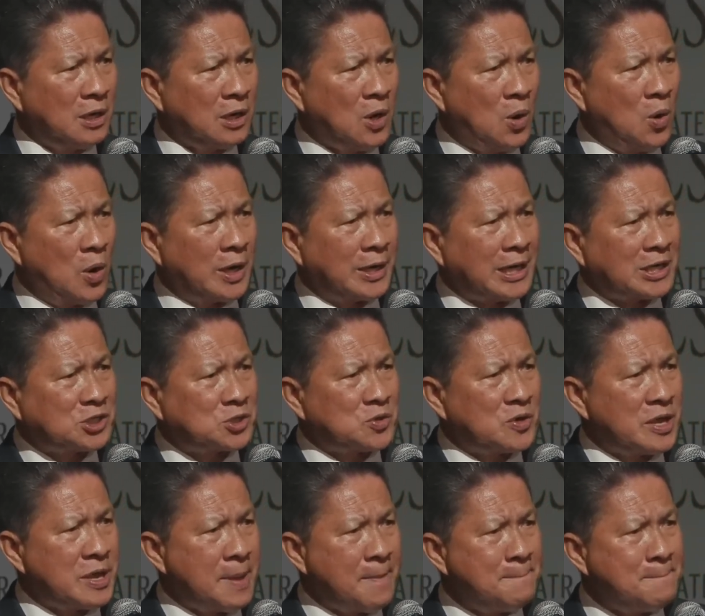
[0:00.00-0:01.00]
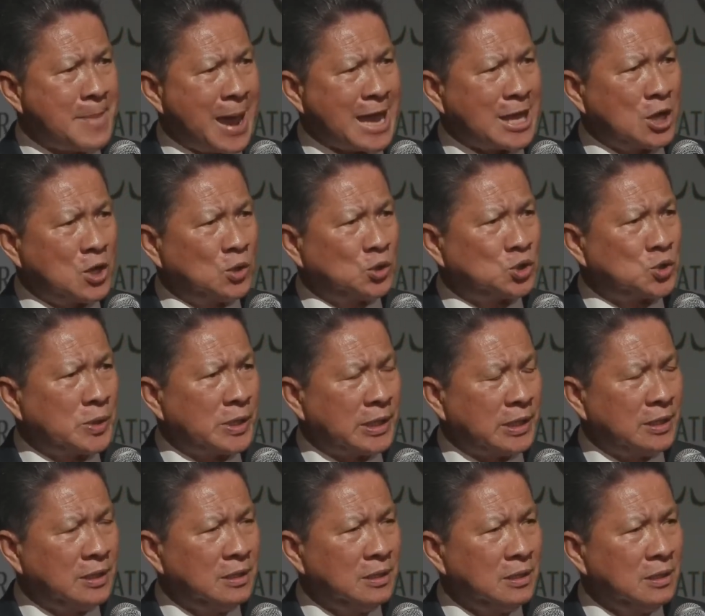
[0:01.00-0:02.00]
coconut tree, mango tree,